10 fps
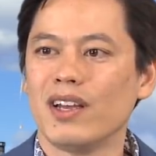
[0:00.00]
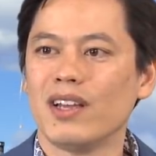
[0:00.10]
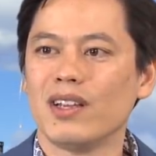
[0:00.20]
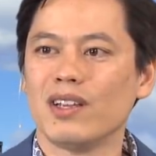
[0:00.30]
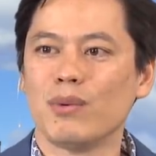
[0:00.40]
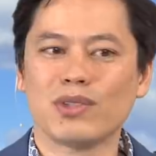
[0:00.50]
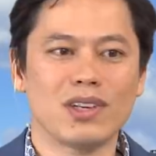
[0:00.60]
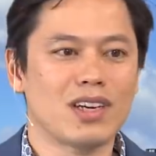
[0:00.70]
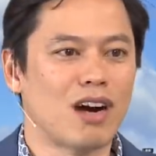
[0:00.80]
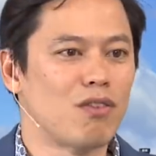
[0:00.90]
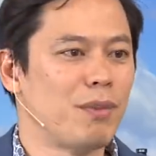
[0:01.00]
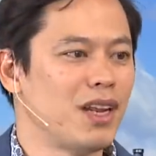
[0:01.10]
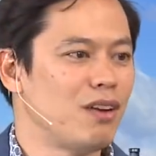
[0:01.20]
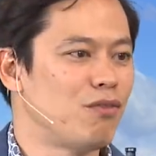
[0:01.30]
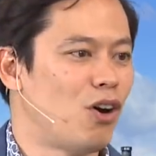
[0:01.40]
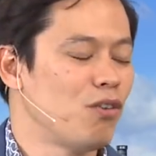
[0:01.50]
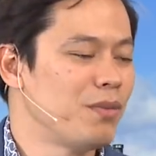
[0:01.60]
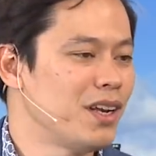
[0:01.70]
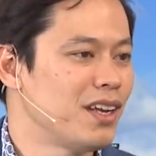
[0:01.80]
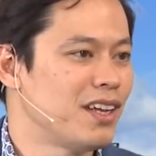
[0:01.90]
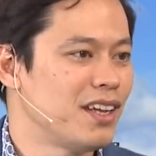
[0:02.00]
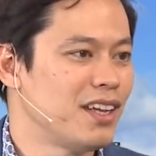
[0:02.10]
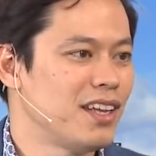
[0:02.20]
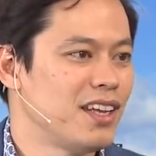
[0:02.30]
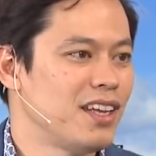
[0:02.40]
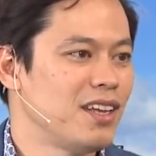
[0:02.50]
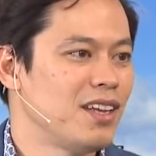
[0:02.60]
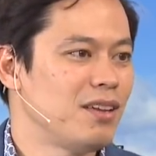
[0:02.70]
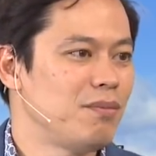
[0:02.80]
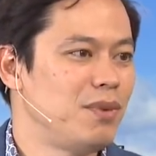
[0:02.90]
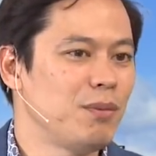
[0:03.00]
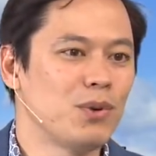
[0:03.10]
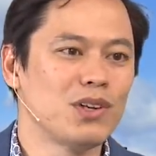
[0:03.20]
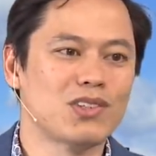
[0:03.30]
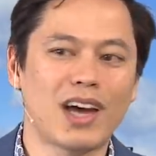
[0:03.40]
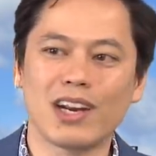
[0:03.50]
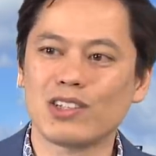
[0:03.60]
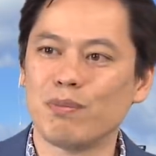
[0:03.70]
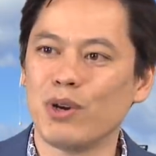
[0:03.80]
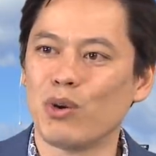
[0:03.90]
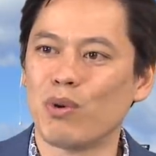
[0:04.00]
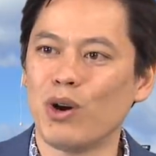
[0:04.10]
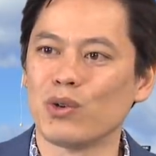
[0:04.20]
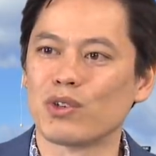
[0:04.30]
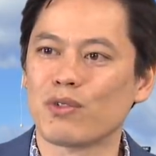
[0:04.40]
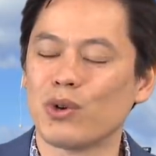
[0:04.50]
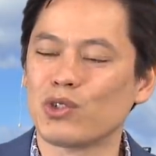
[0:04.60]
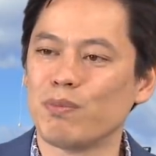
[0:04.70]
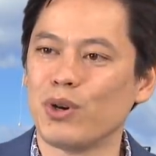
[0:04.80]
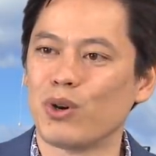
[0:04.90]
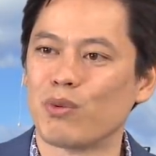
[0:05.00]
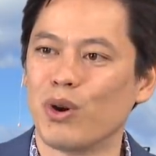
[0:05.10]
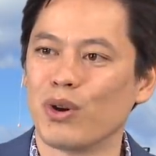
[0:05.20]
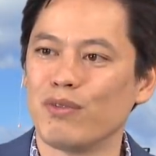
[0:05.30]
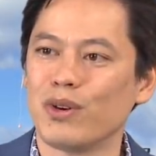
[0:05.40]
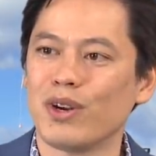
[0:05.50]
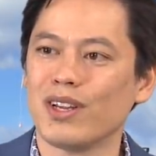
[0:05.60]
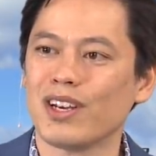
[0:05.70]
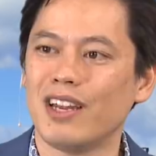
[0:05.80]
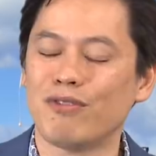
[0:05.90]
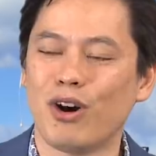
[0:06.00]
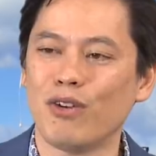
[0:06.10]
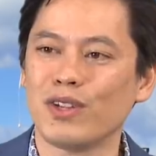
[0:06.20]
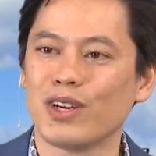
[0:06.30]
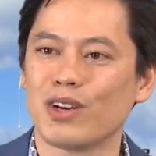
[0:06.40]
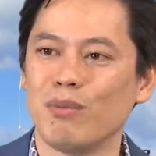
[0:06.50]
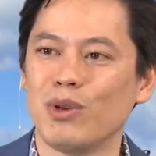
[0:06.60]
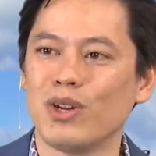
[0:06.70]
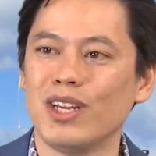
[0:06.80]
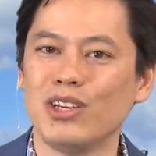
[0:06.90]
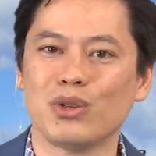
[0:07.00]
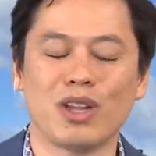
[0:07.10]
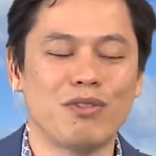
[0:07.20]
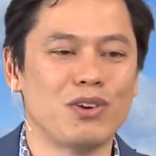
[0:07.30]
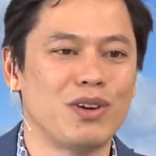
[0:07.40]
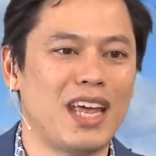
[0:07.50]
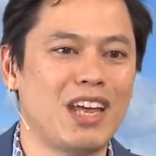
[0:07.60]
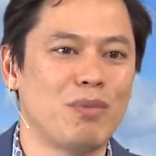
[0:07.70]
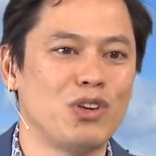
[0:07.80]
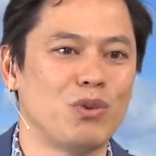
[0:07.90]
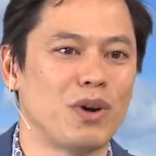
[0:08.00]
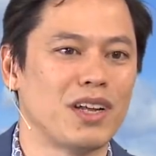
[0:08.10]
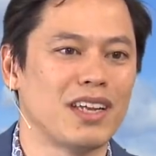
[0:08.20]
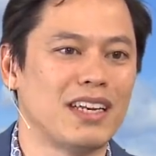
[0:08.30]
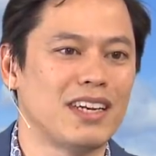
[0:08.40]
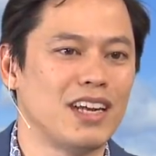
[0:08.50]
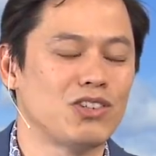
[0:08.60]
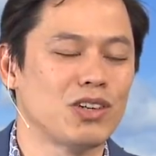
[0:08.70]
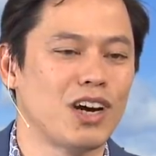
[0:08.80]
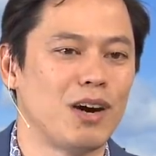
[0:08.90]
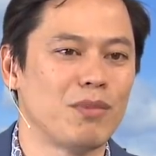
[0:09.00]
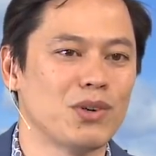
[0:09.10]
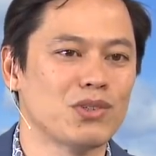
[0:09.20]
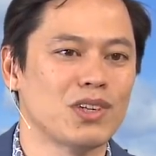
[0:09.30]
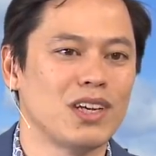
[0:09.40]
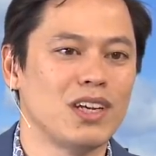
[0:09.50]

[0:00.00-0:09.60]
It wasn't government involvement. People decided to build roads. Of course you build a road. If you're involved in community, you love your neighbor, you want to engage in commerce.